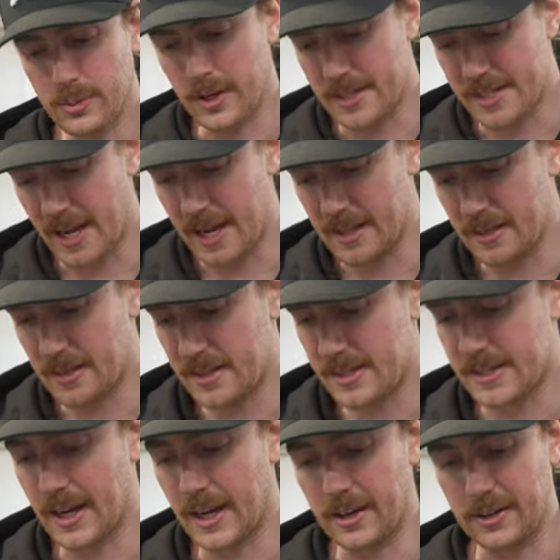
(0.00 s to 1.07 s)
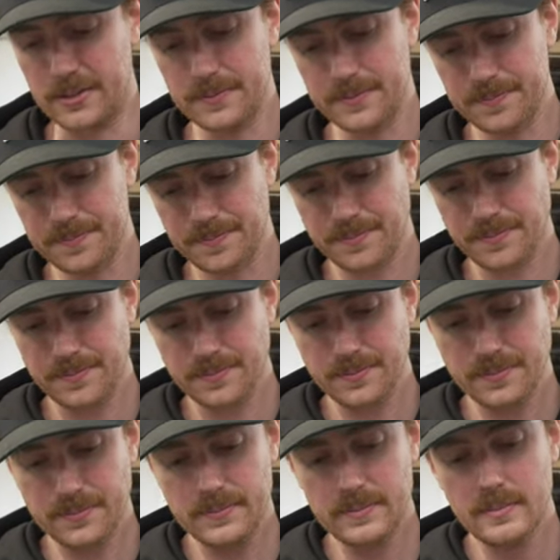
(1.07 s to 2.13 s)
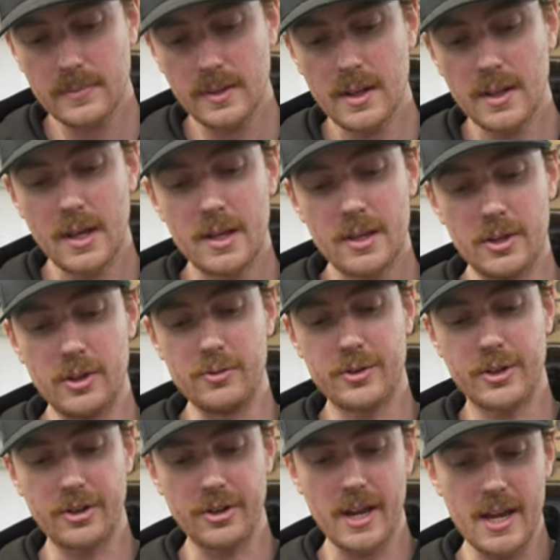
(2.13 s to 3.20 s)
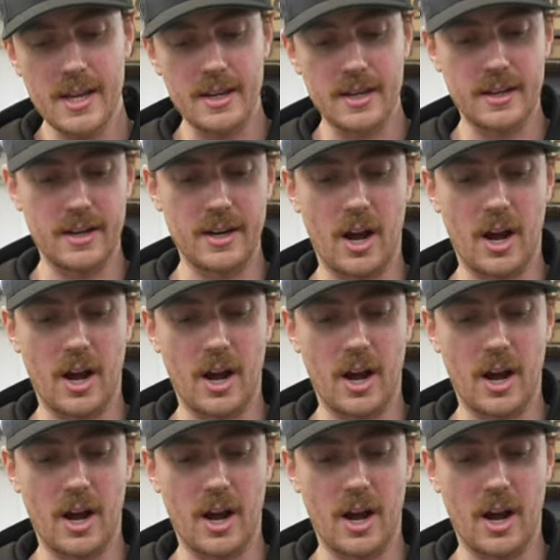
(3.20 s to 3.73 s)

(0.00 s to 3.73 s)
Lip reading: we tighten this down, you've created an